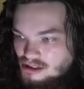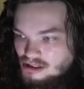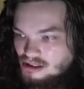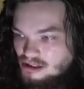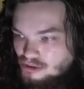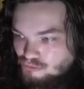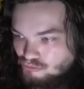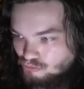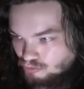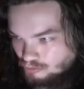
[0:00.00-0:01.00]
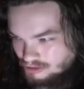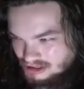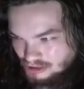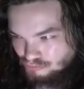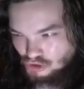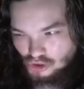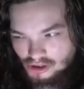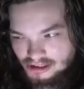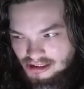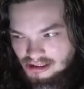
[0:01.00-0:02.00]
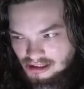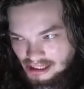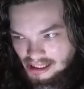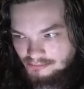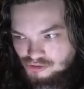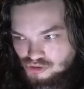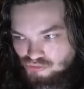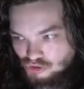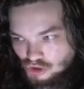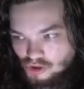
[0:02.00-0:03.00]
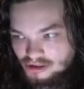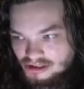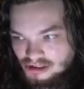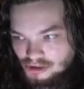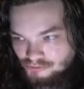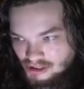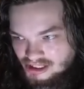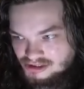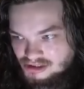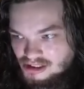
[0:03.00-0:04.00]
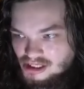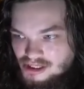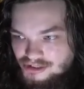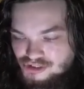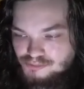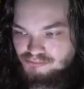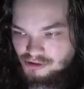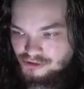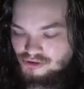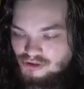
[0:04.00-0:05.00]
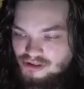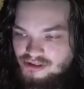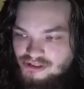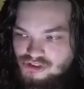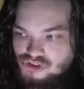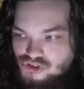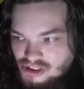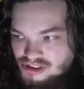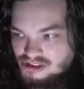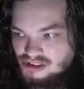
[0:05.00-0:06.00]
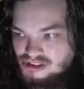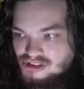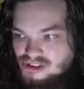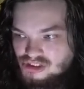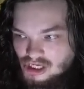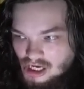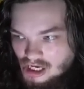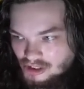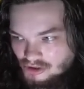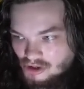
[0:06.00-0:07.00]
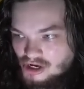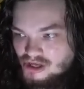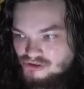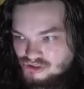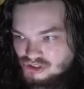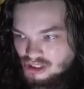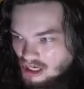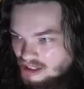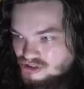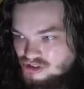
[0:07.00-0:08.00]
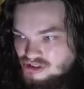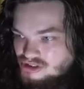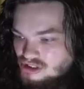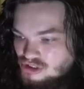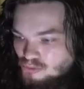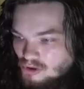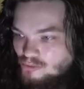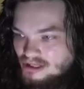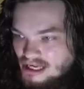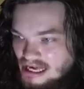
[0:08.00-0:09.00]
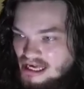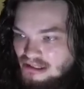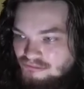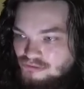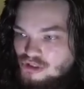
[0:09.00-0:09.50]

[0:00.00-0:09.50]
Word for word: uh, one second. Regarding claims regarding the arrest, this brotherhood, this justice, this honor, this conscience is what we have.